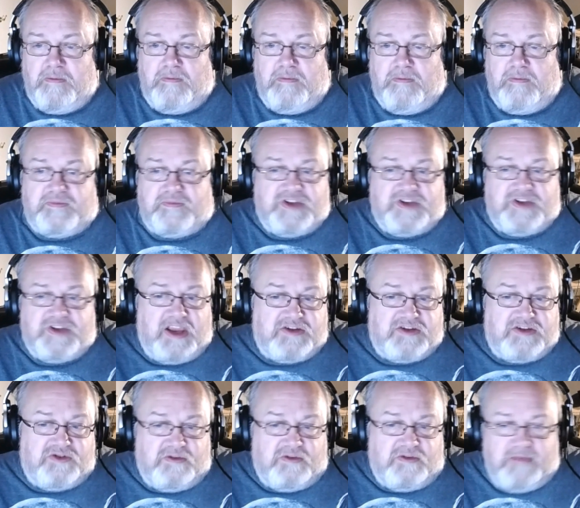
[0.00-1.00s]

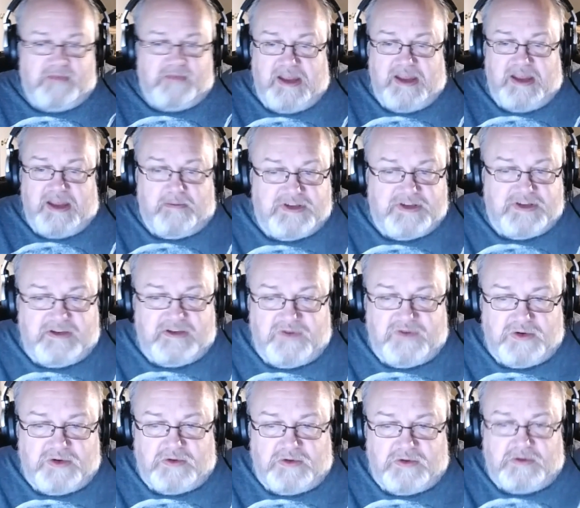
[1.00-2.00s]
texture or map
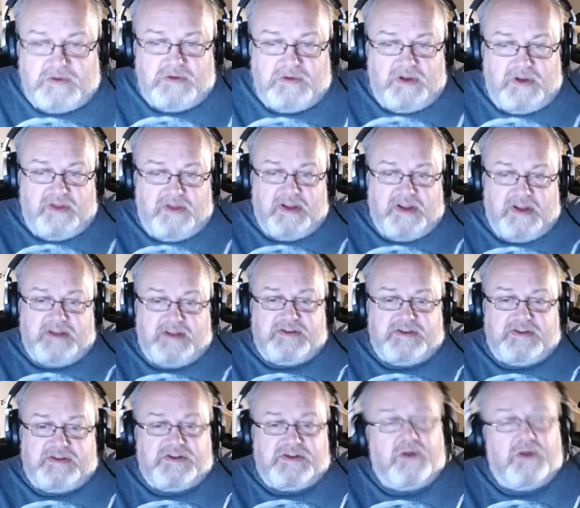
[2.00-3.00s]
material that
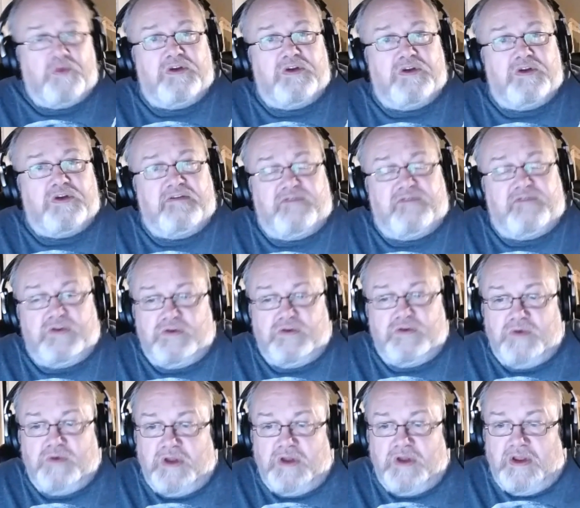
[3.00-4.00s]
is not working for
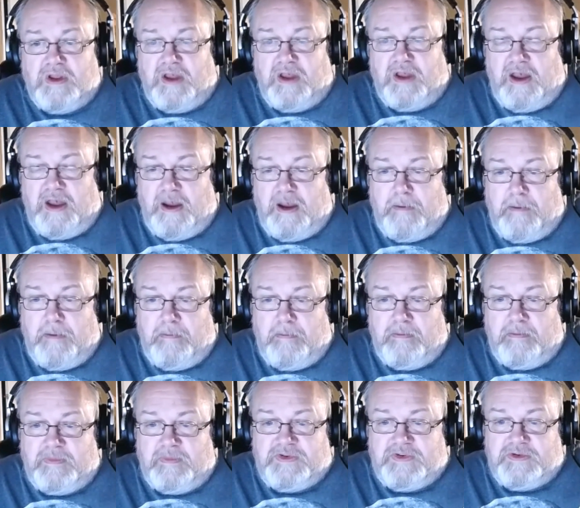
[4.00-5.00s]
you,
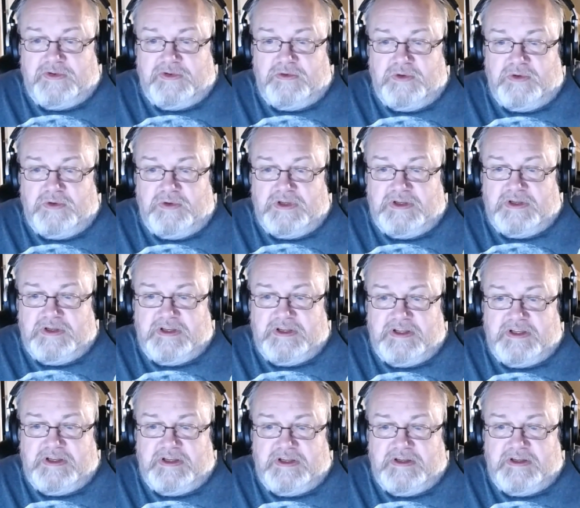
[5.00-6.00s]
do
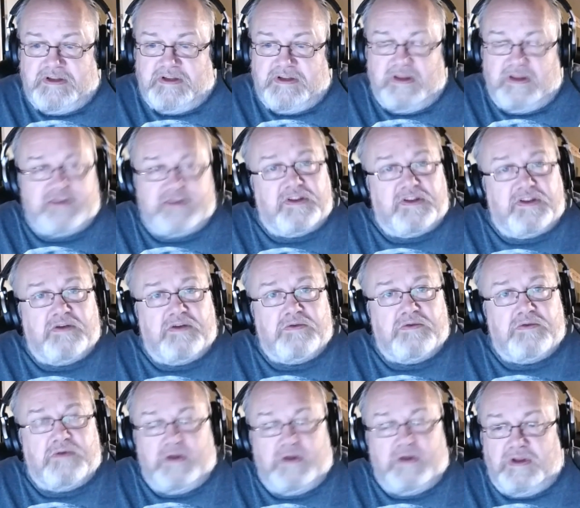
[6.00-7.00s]
indeed let us
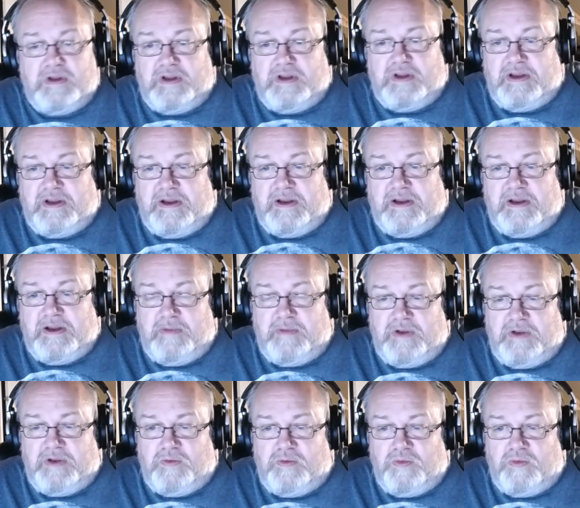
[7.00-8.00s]
know,
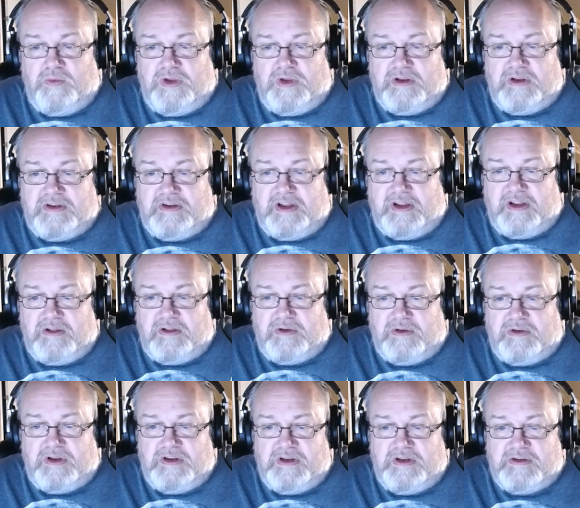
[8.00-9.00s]
and we can take a look
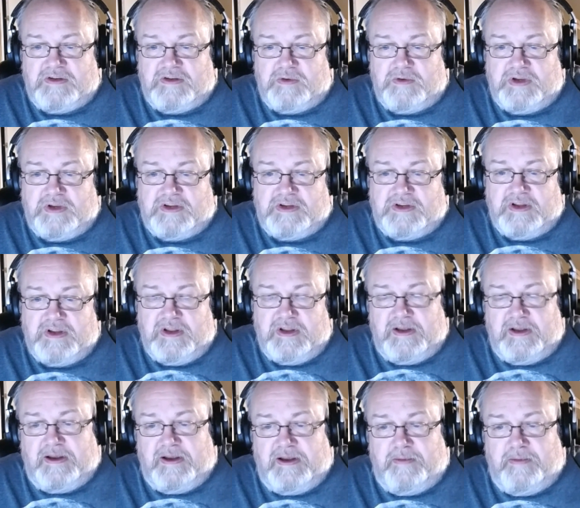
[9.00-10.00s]
into it.
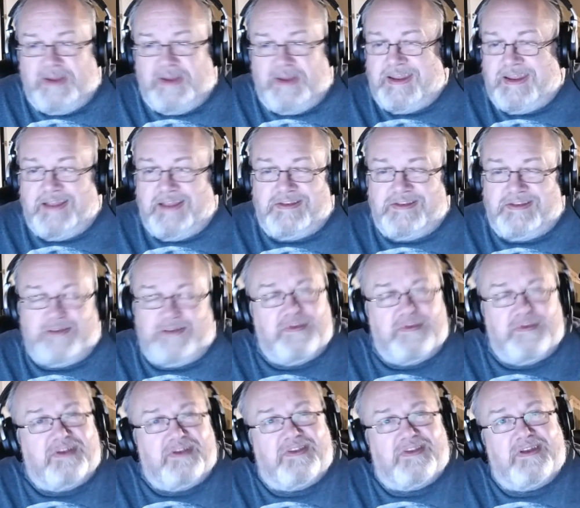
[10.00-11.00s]
Again, some
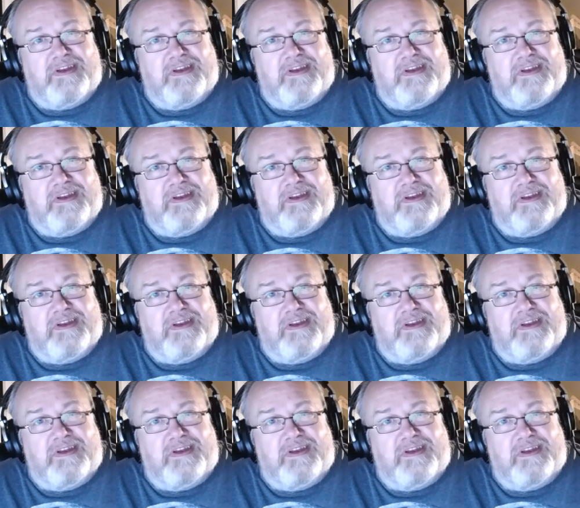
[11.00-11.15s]
things like